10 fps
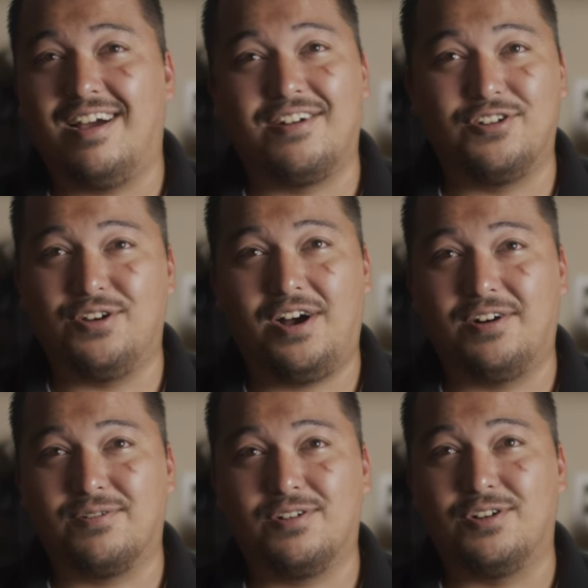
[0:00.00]
I don't know
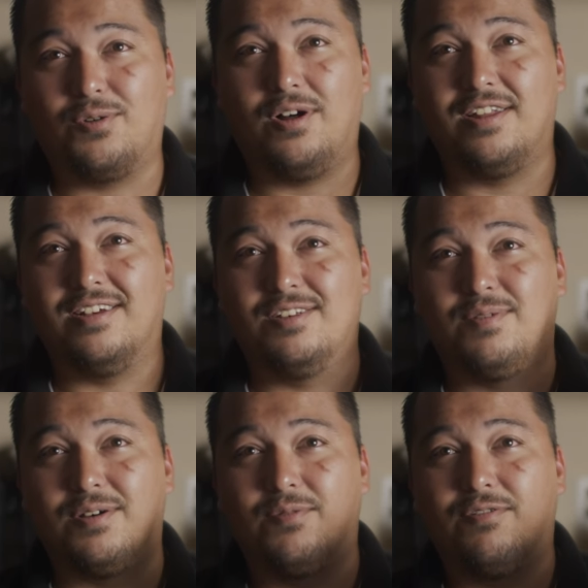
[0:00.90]
how good a quality it is,
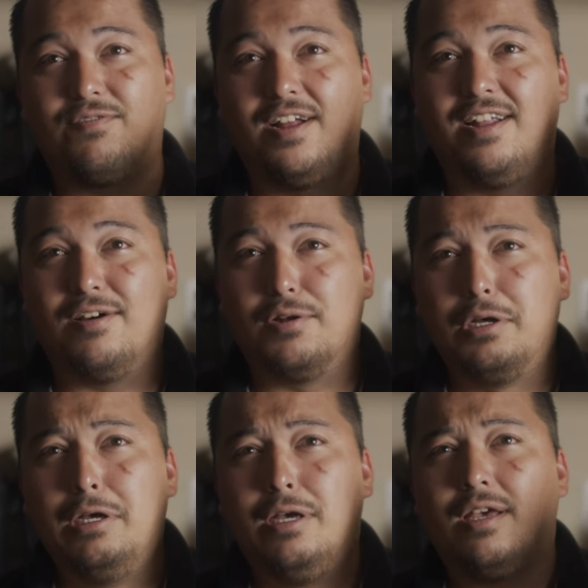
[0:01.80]
but we'll find out
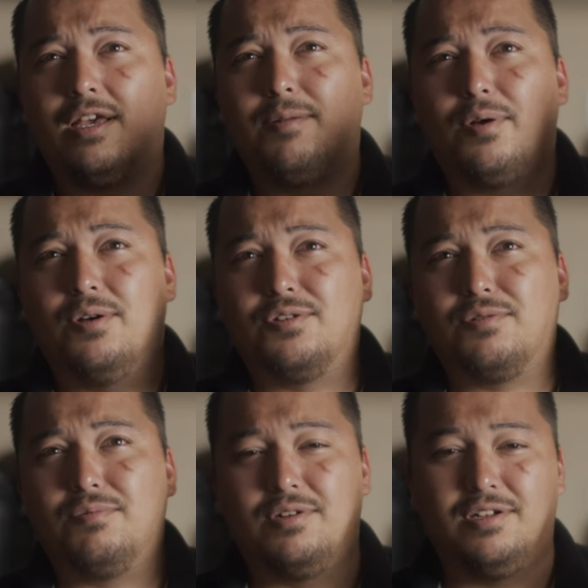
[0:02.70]
in post
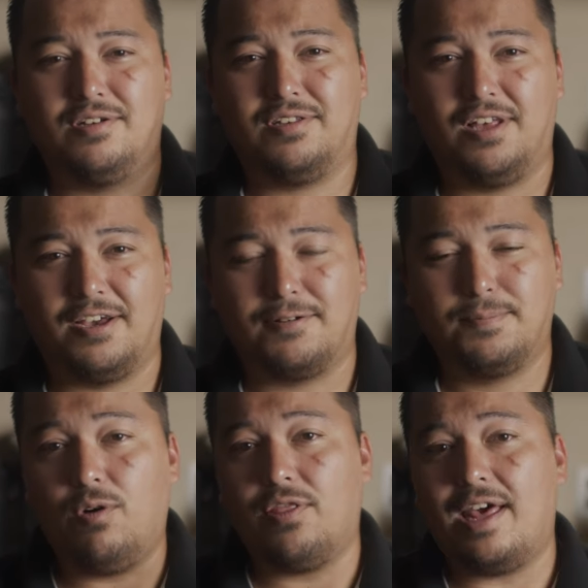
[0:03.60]
what it looks like.
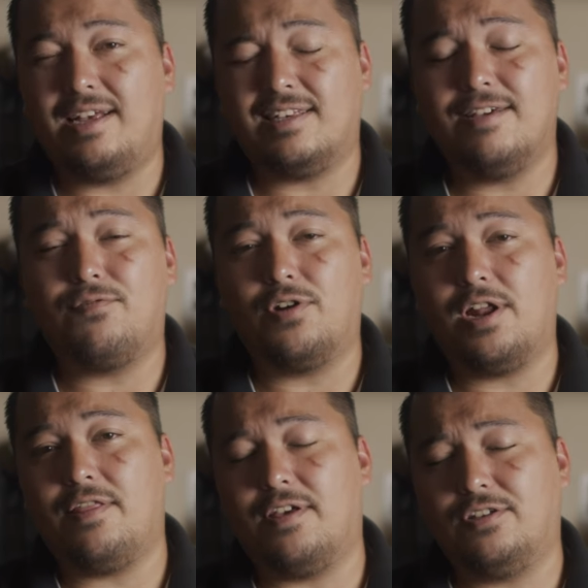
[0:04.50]
Well, that is it for
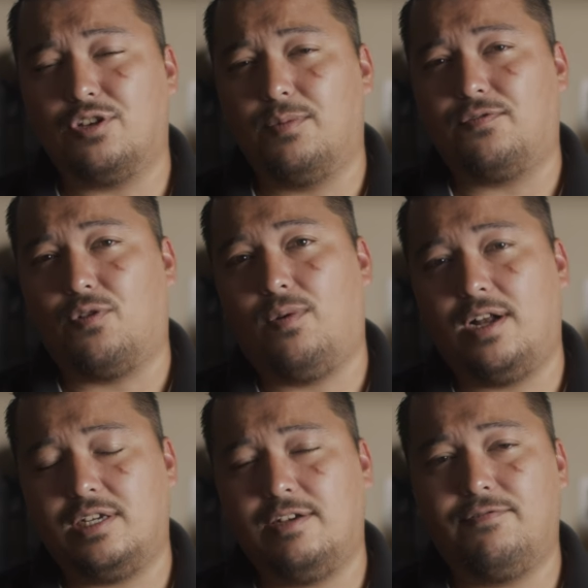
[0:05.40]
today. Thank you so much for
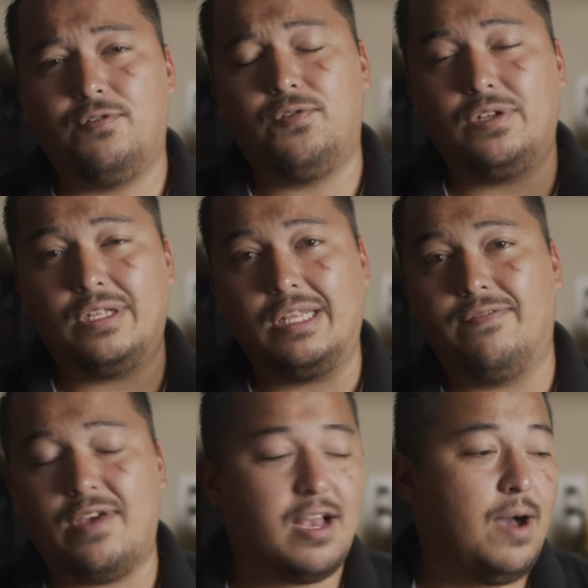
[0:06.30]
watching. Feel free to
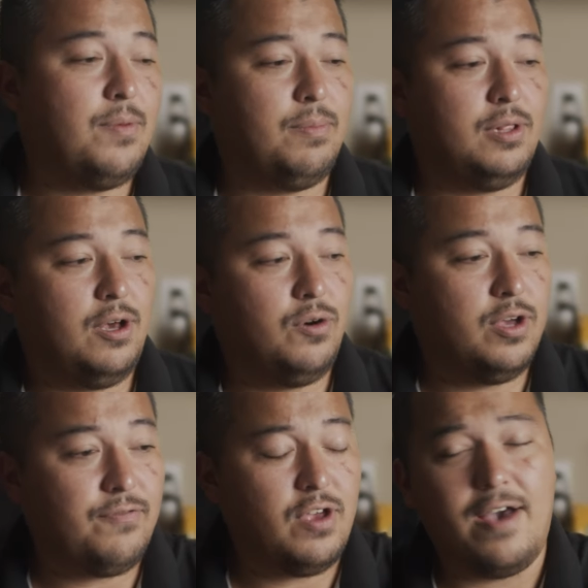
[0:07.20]
leave a comment below
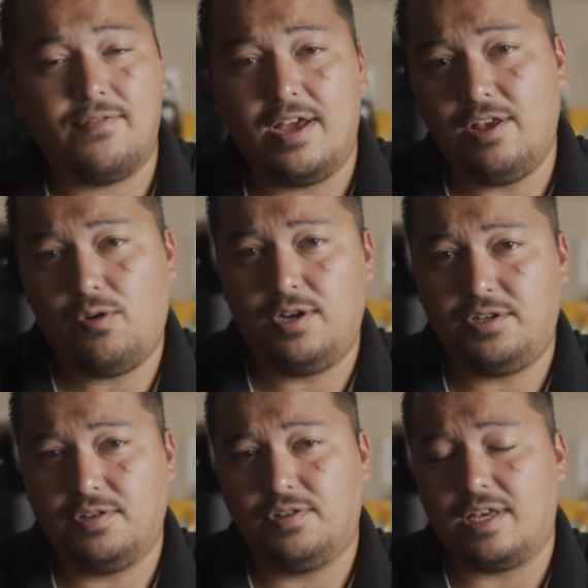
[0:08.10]
if you have any
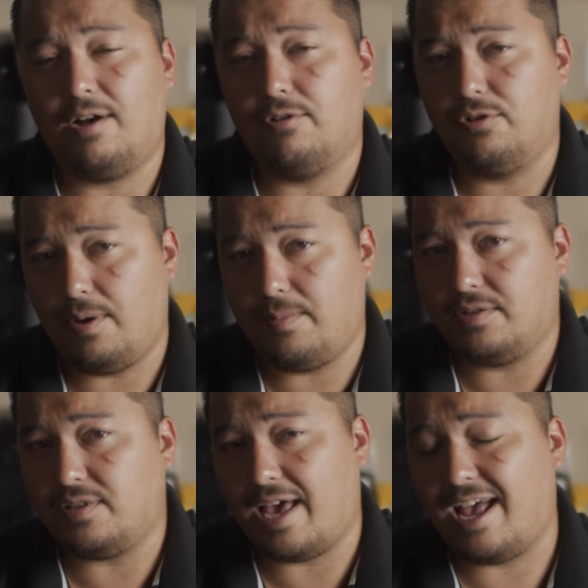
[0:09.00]
questions, and I will do my
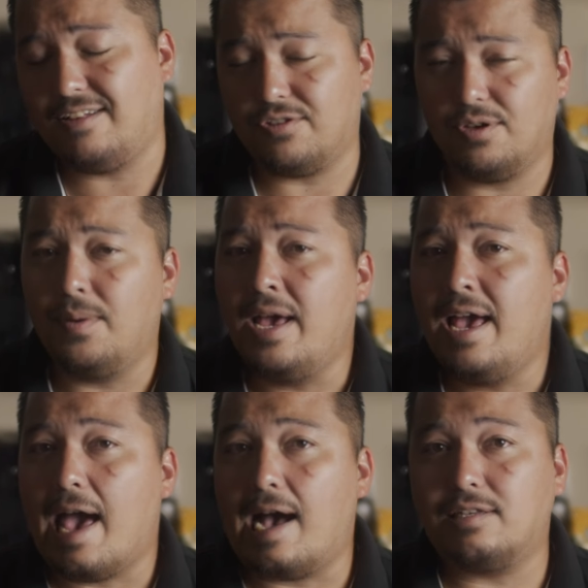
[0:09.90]
best to answer them
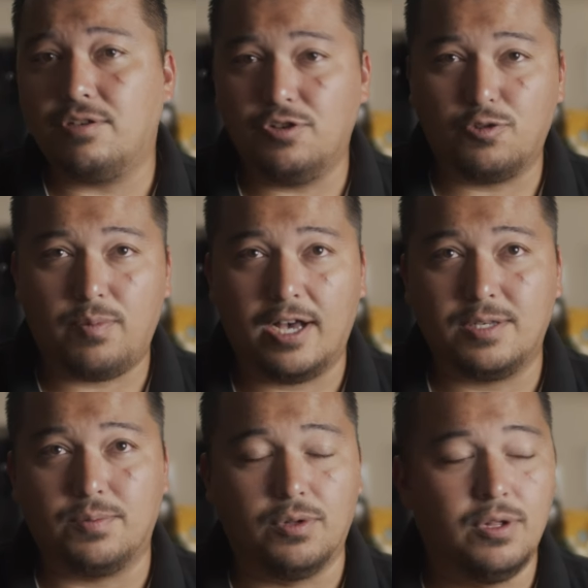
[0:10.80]
as soon as
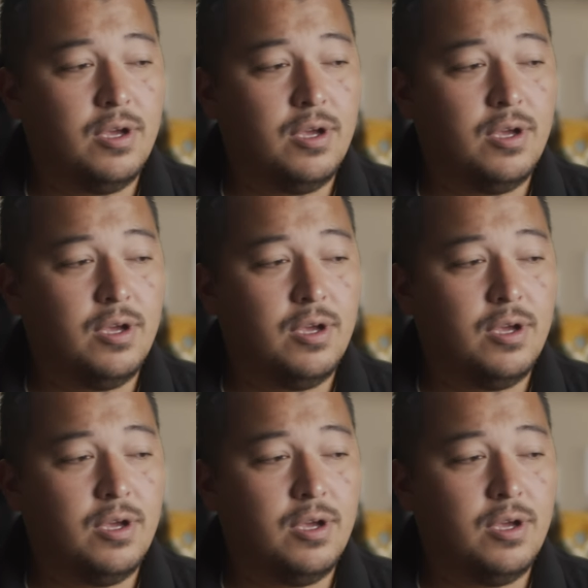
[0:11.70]
possible.